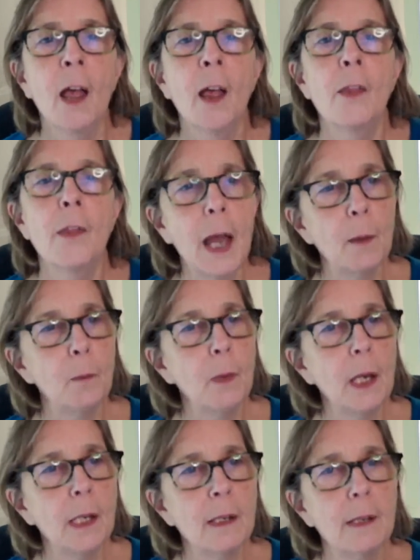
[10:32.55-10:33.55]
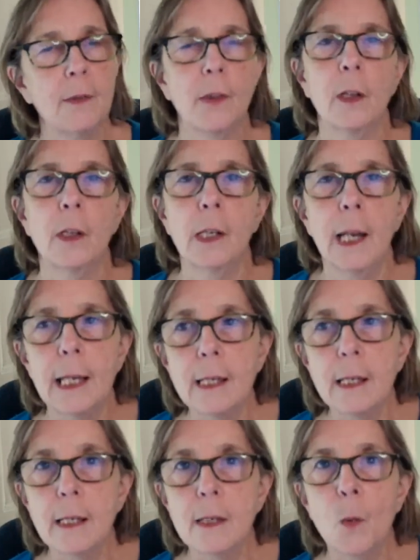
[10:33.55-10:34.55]
That means the
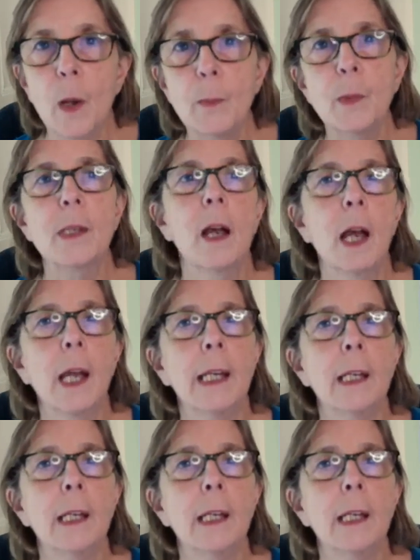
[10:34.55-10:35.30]
latest website,